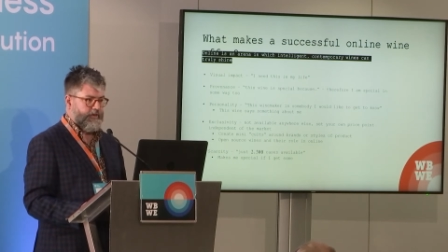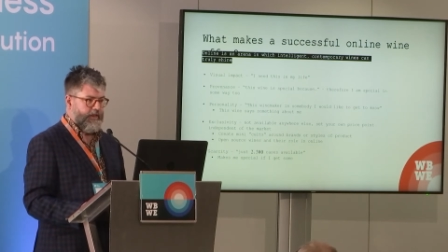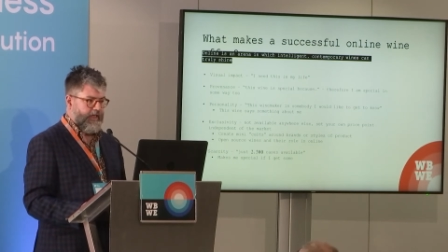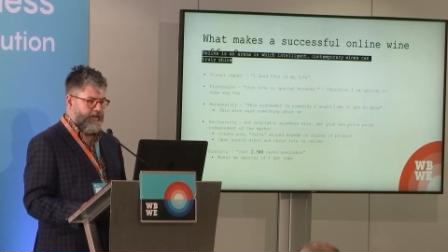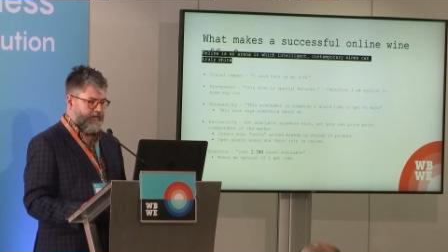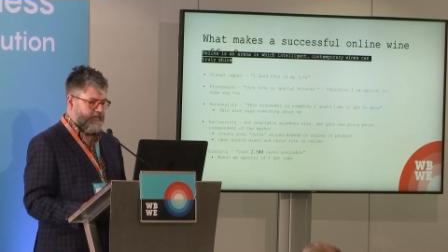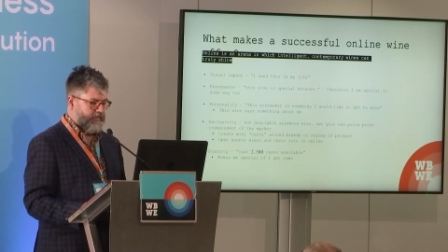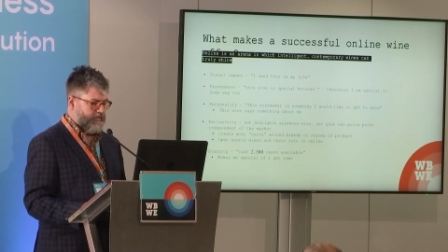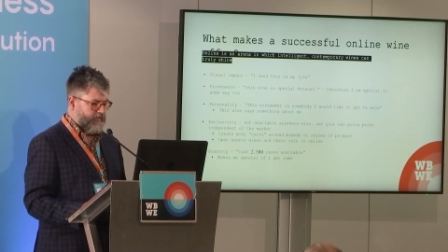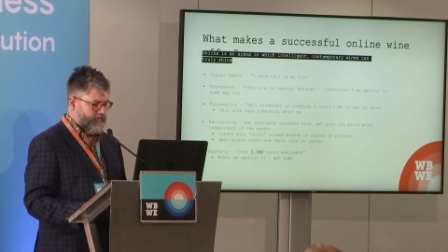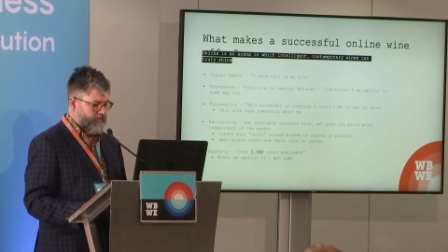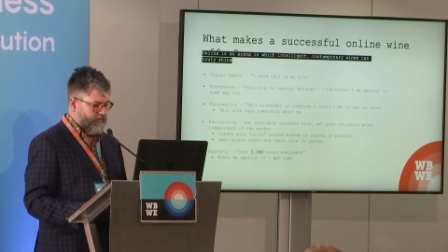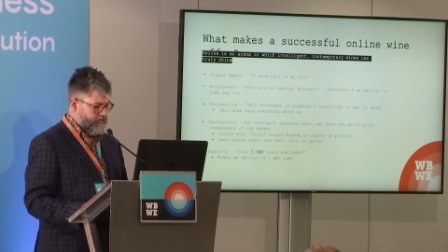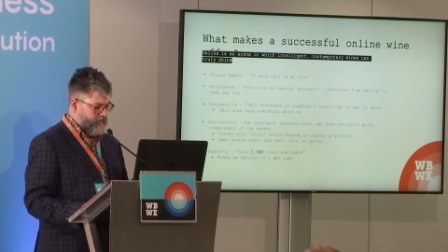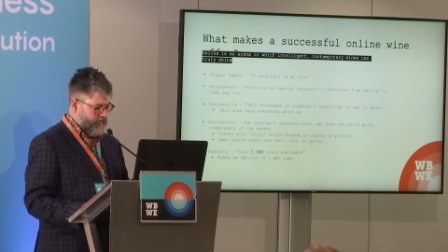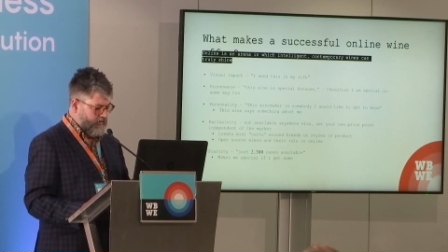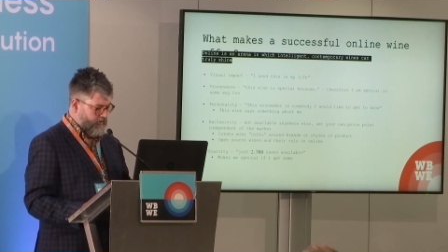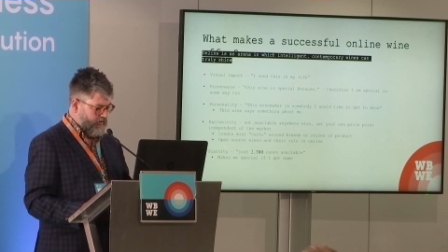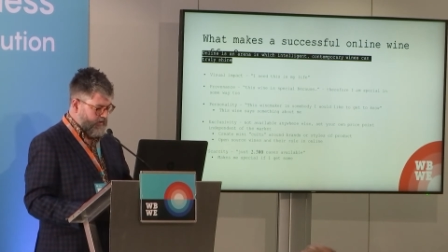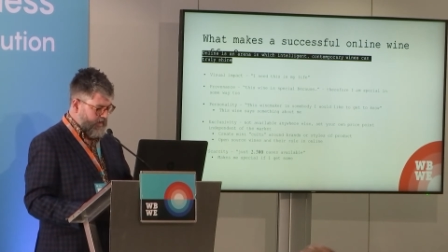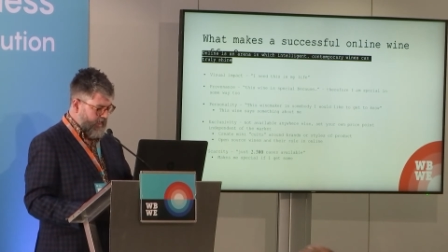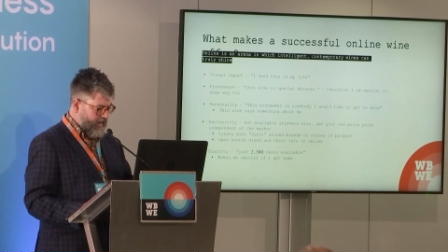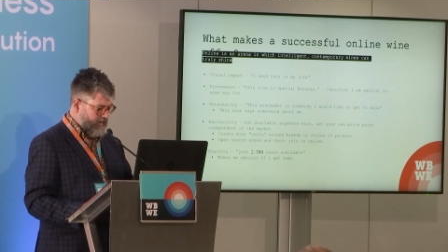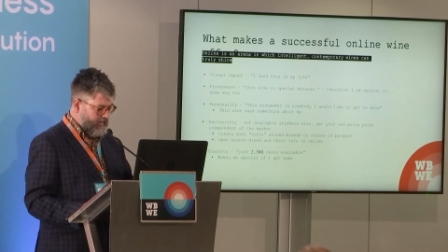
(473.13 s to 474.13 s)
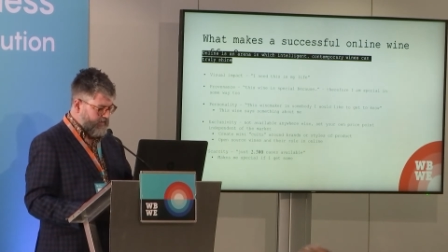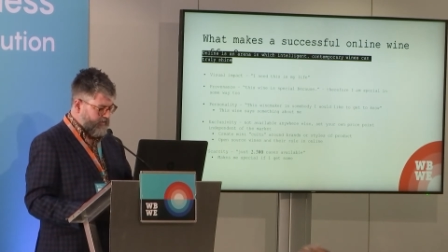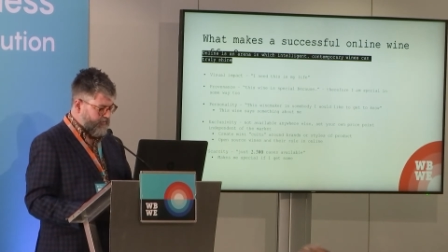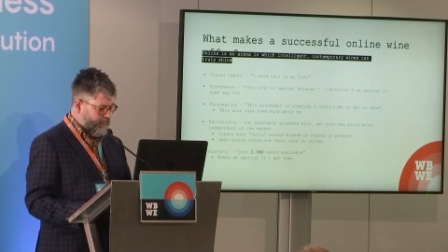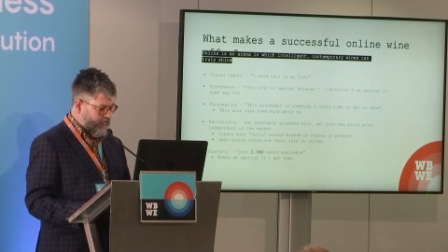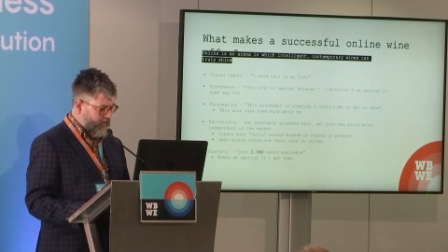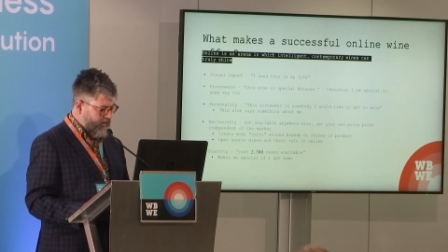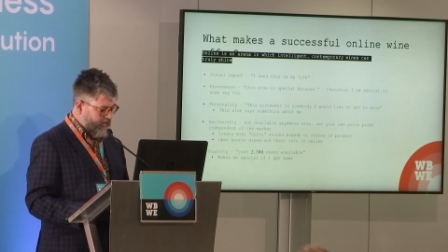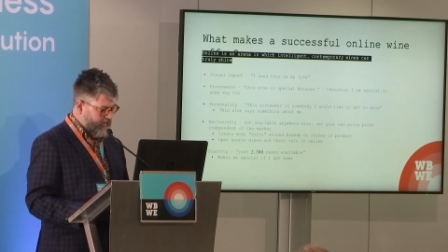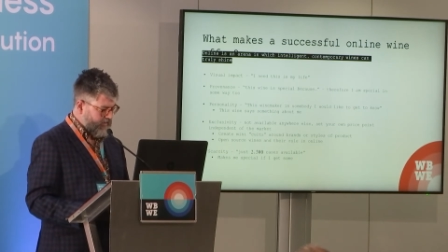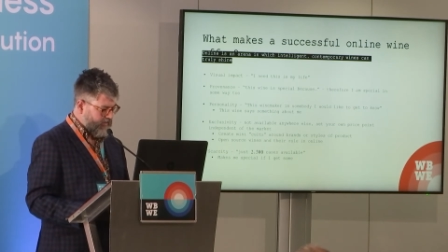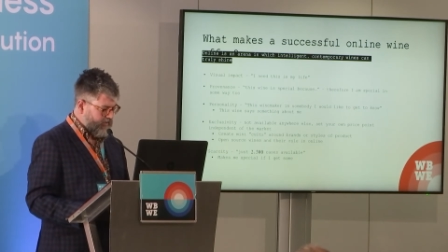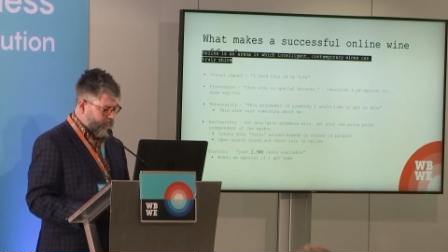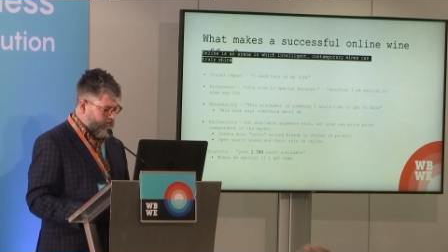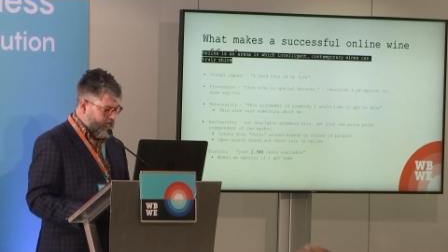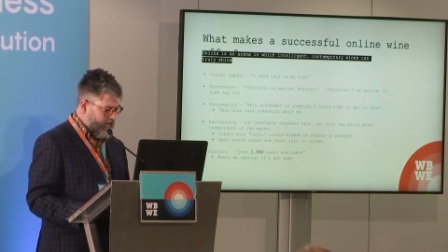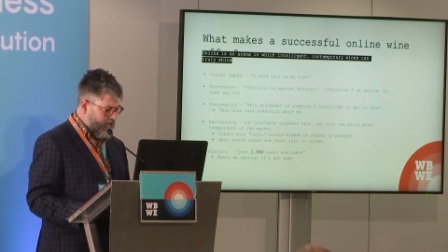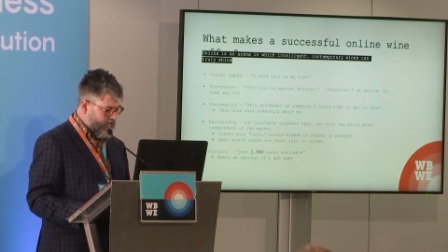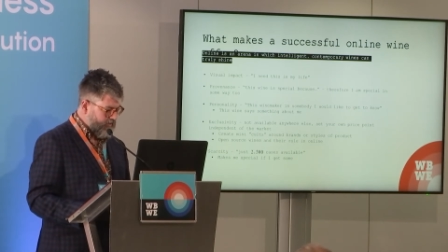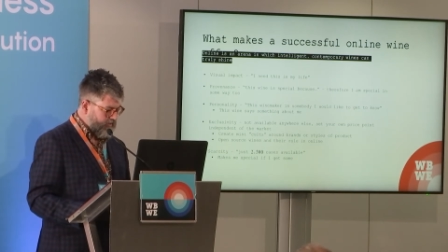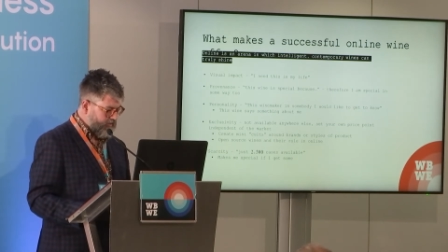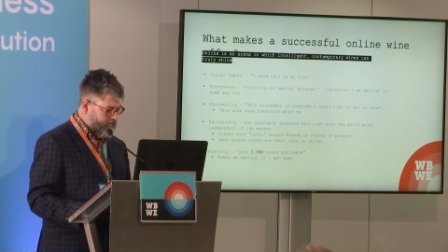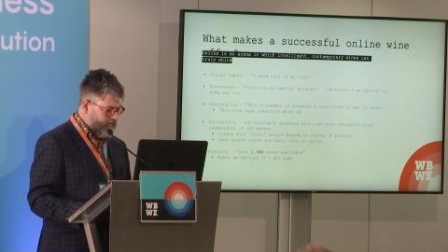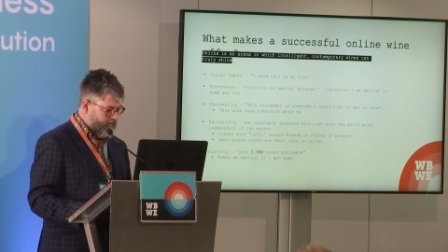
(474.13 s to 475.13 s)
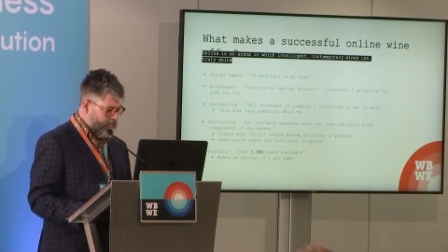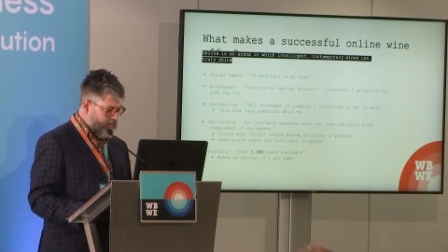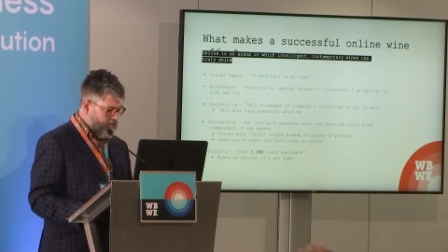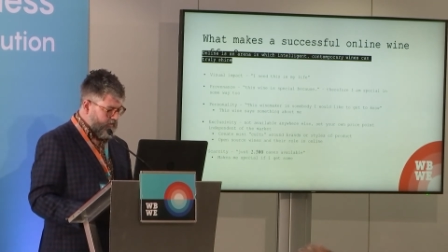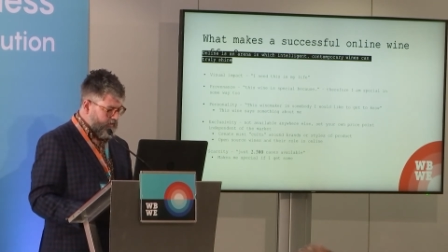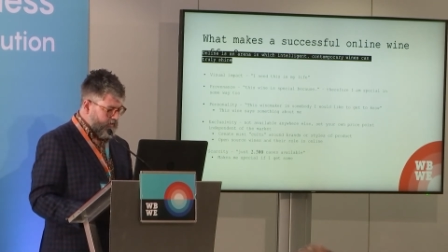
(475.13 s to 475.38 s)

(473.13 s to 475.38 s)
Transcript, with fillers: next, next fix of this.